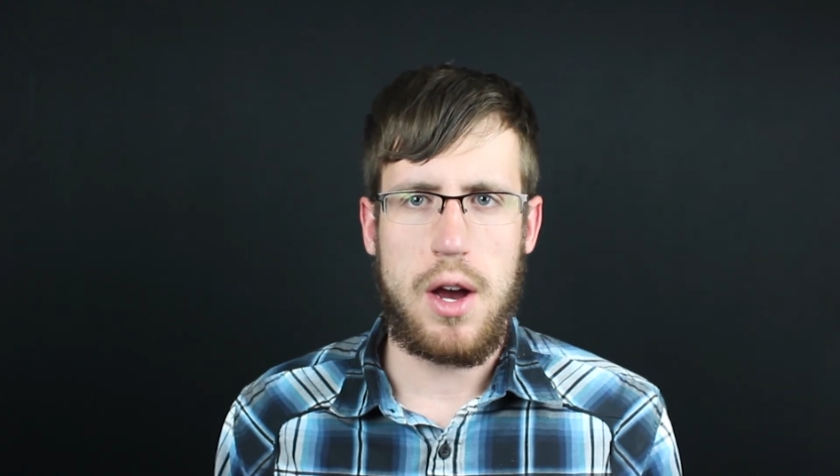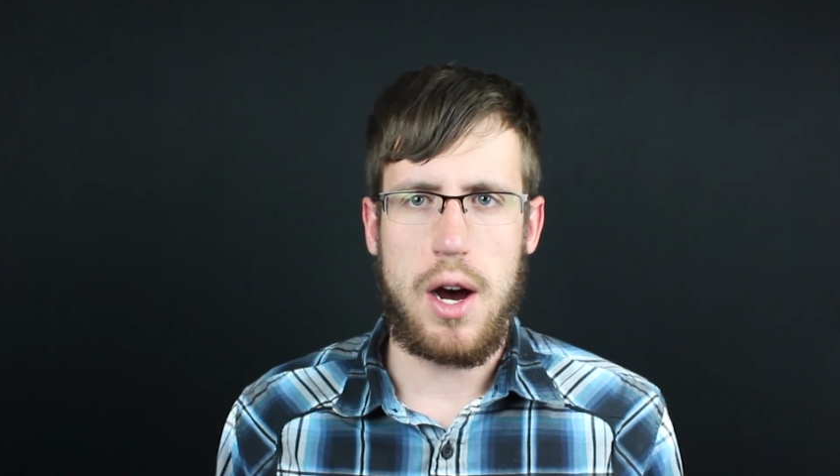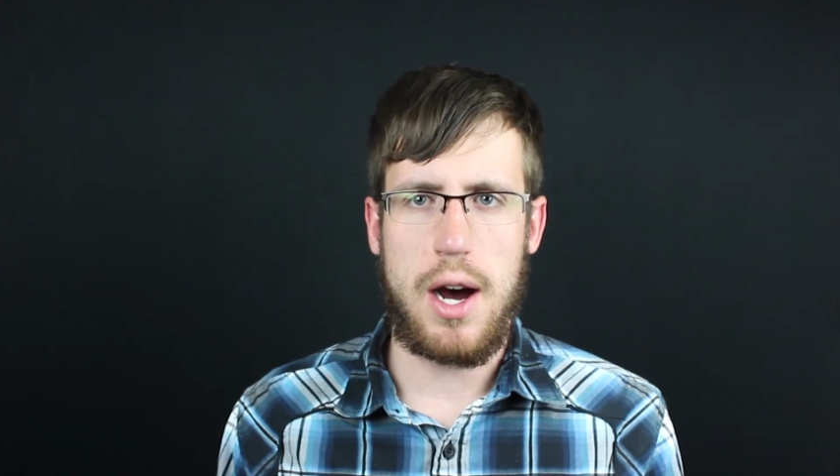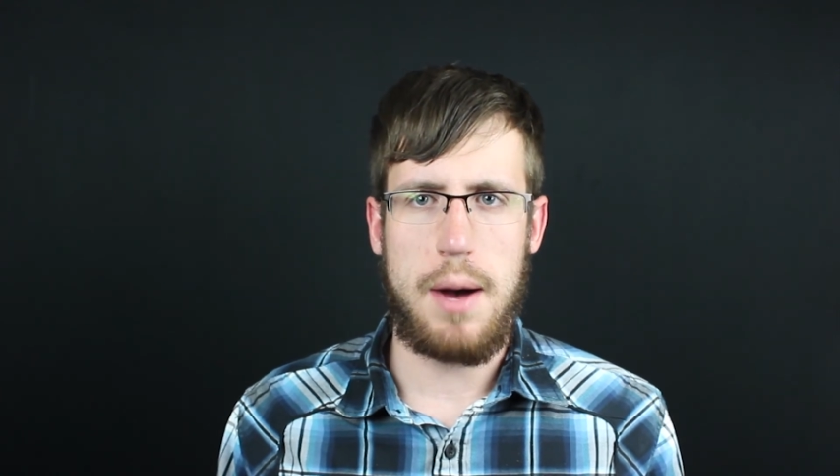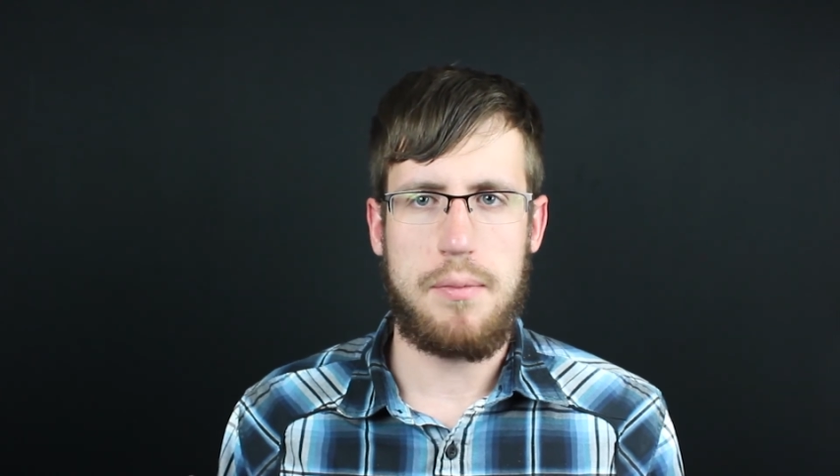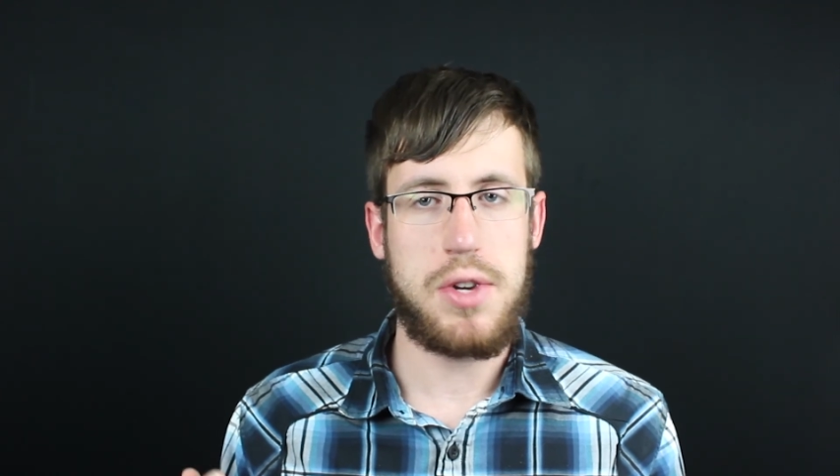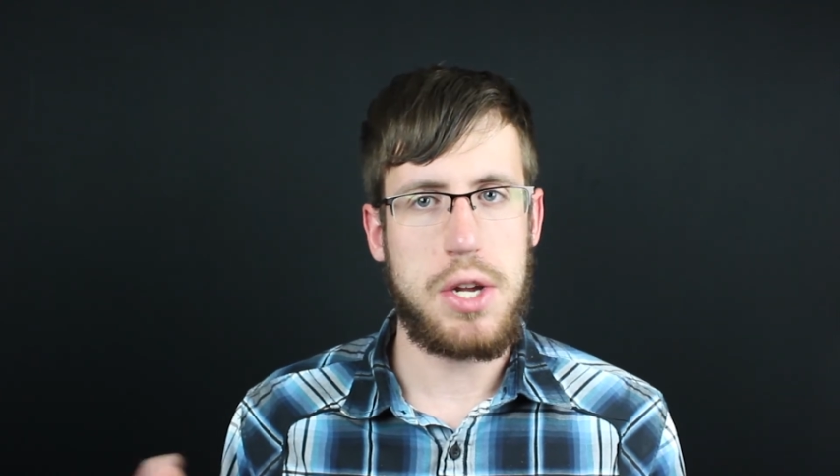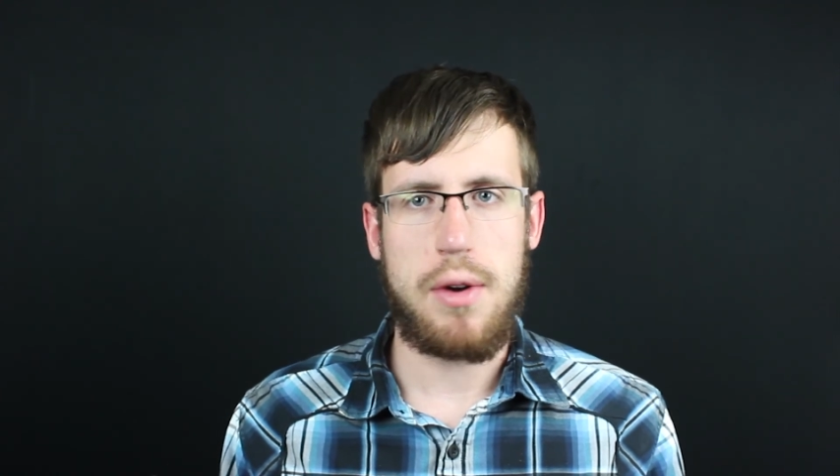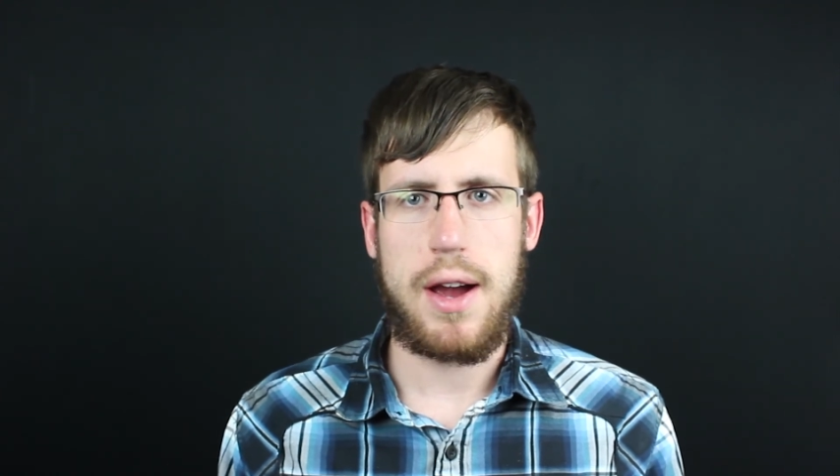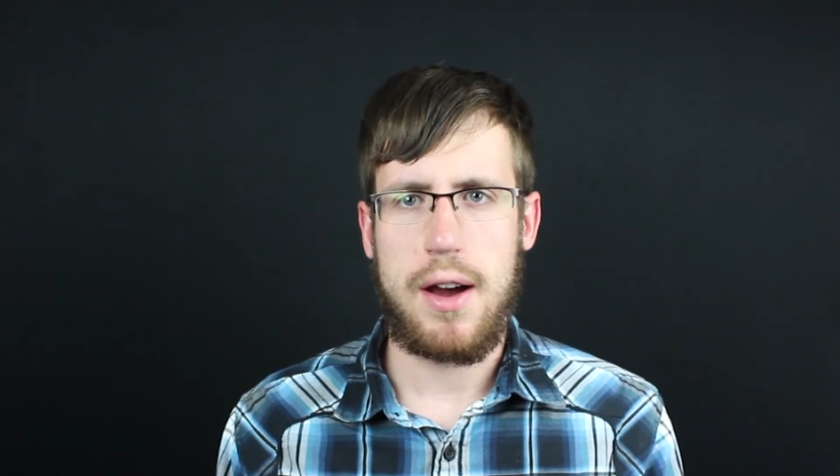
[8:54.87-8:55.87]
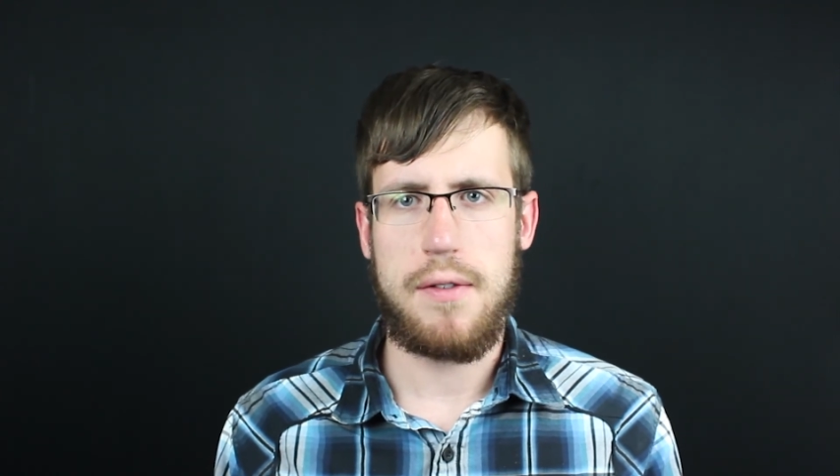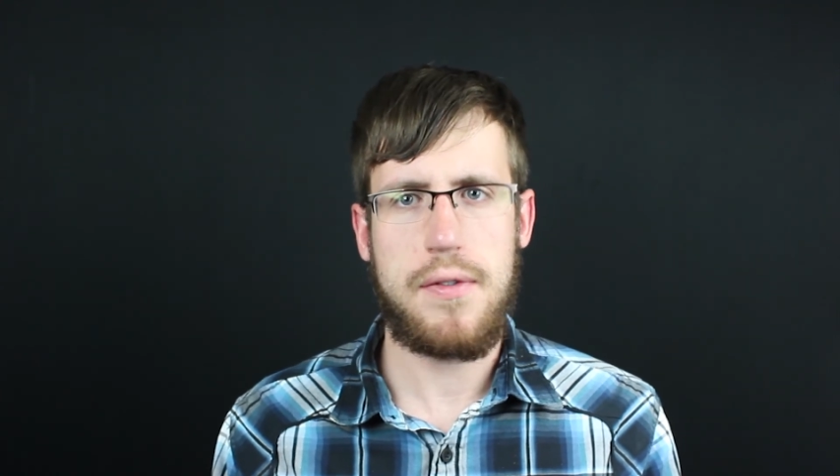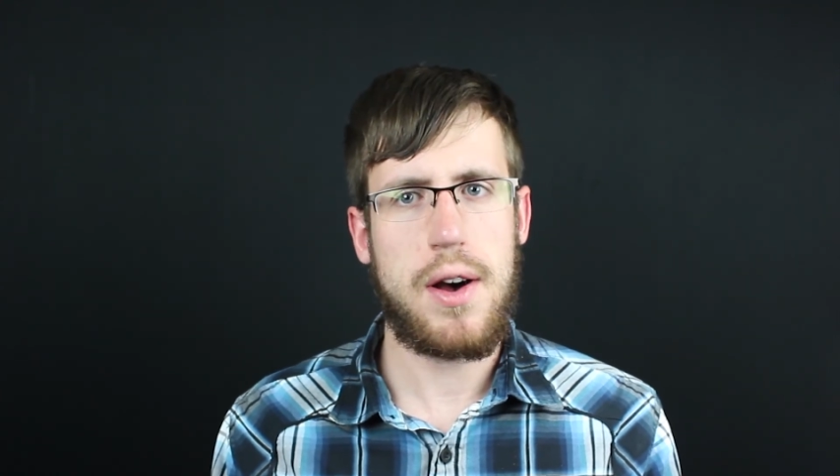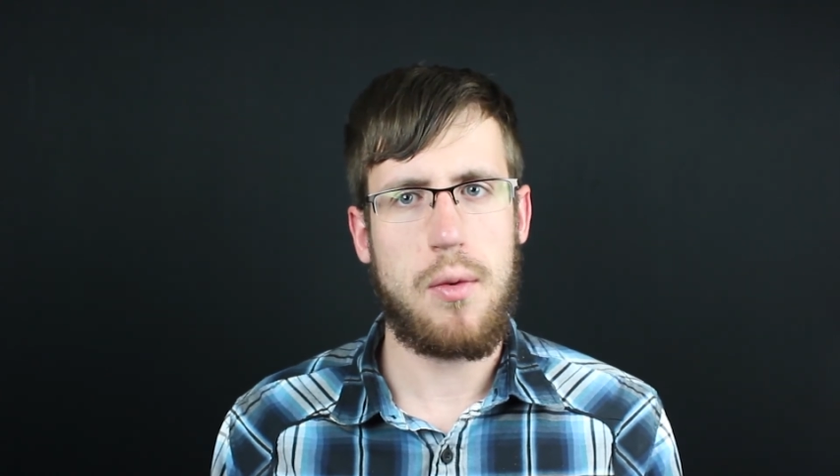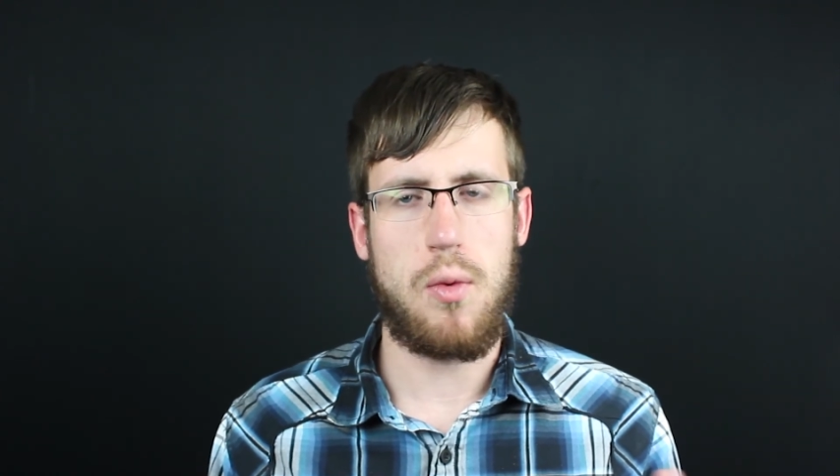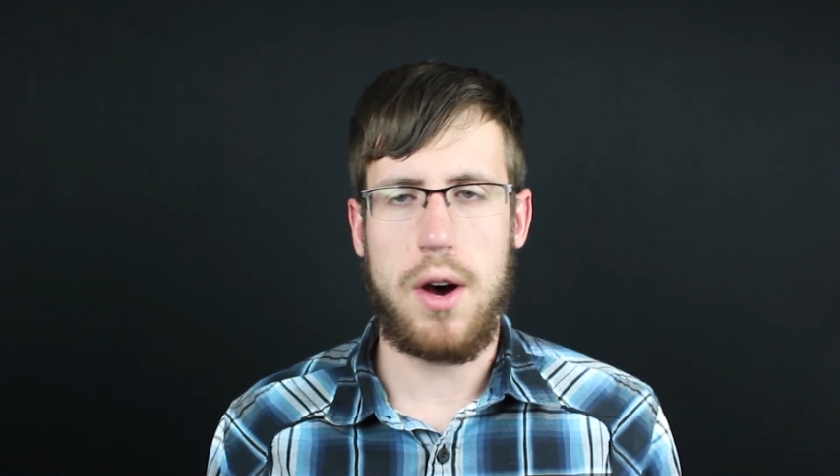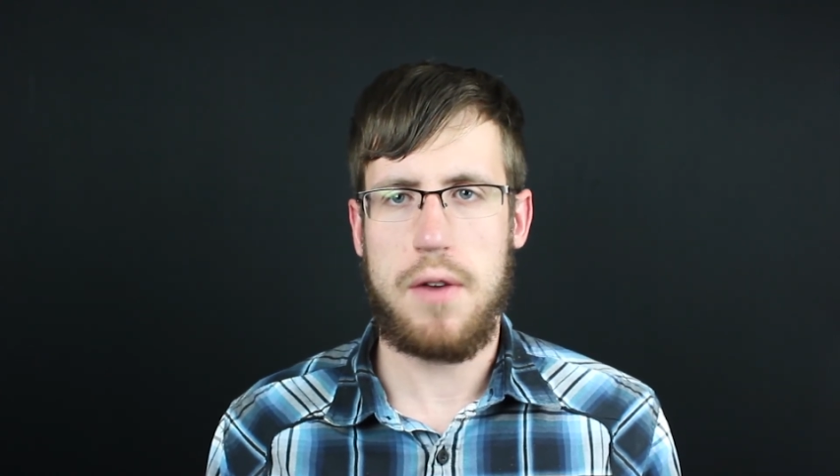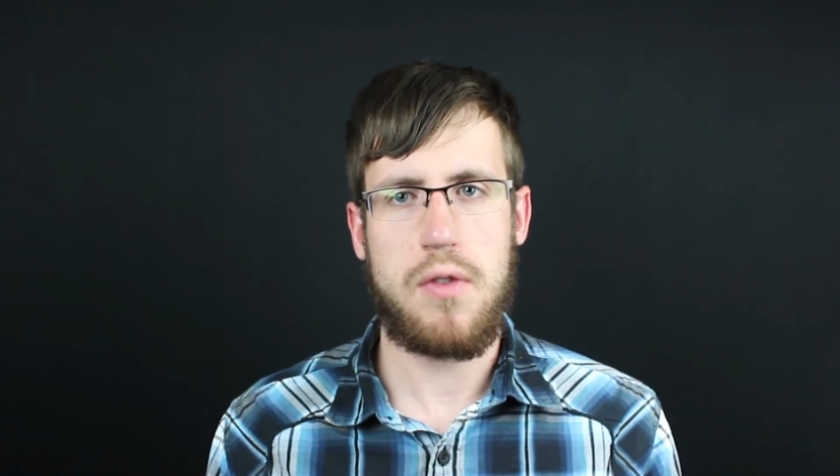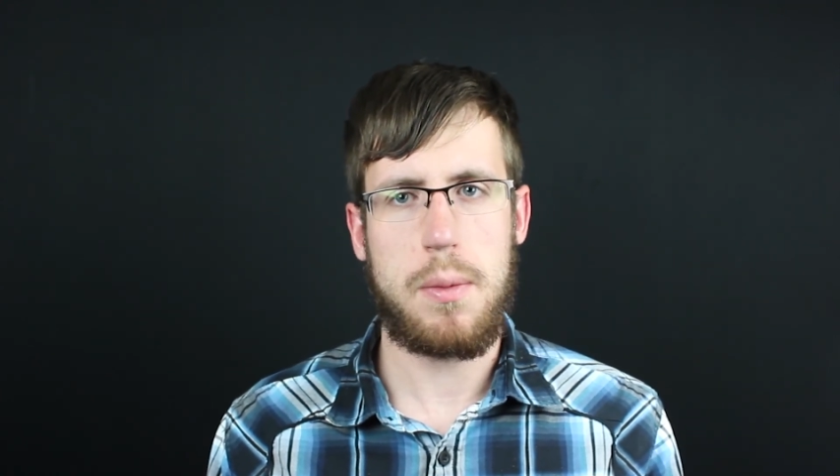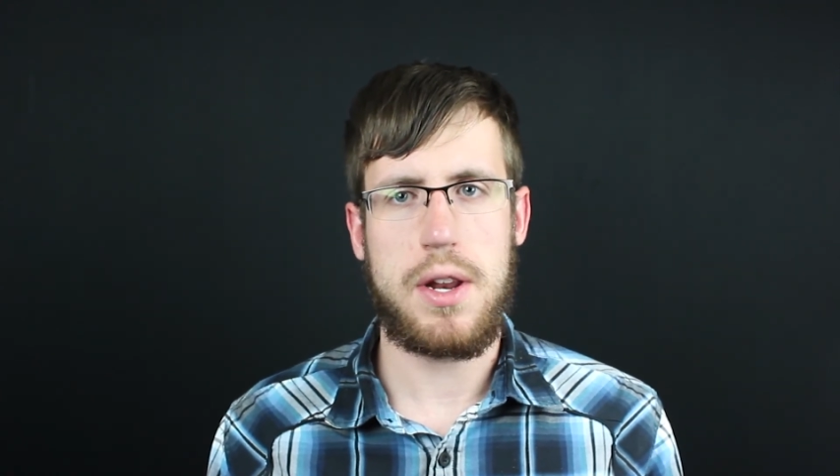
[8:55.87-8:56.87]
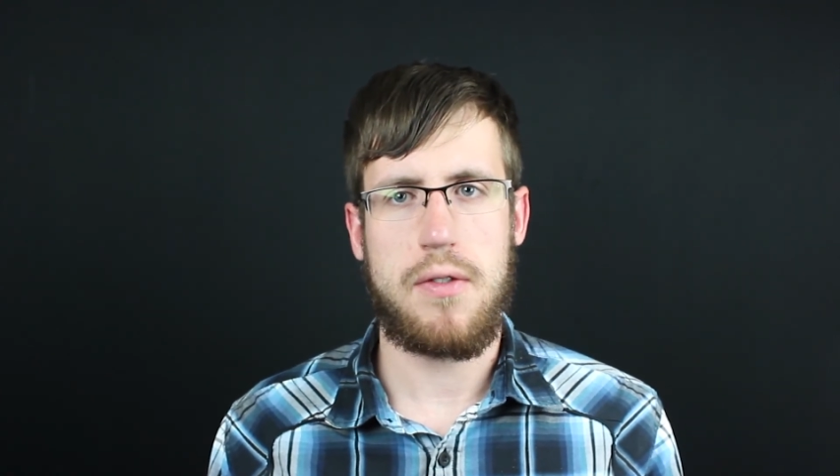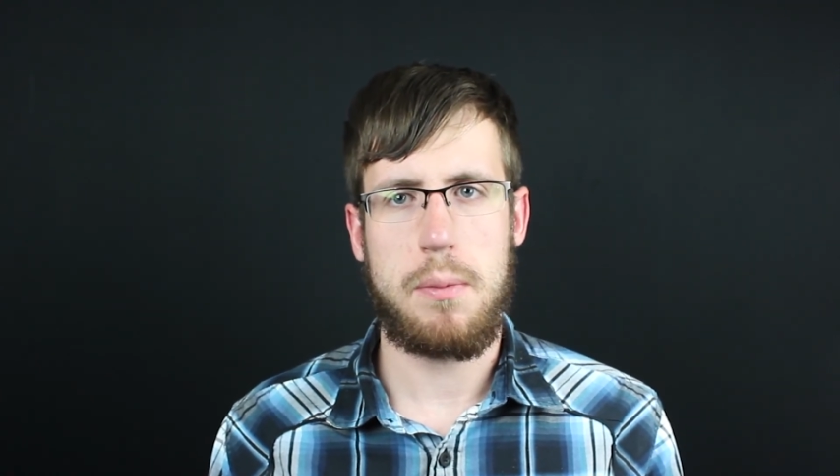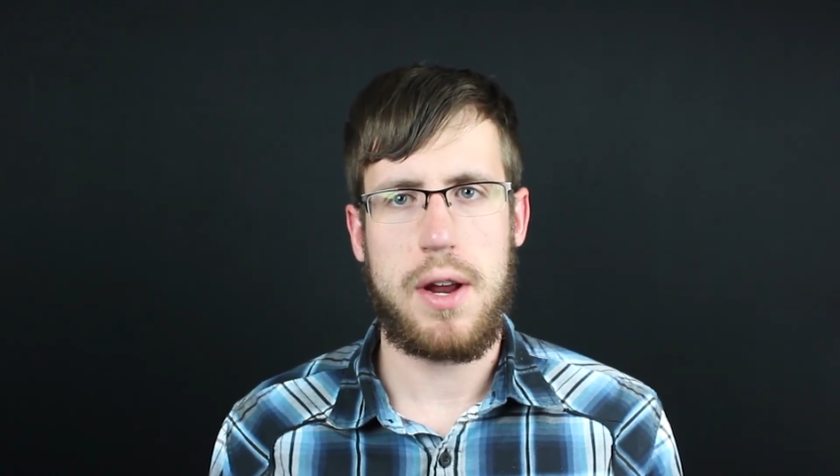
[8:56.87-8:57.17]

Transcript: Do you have one from a different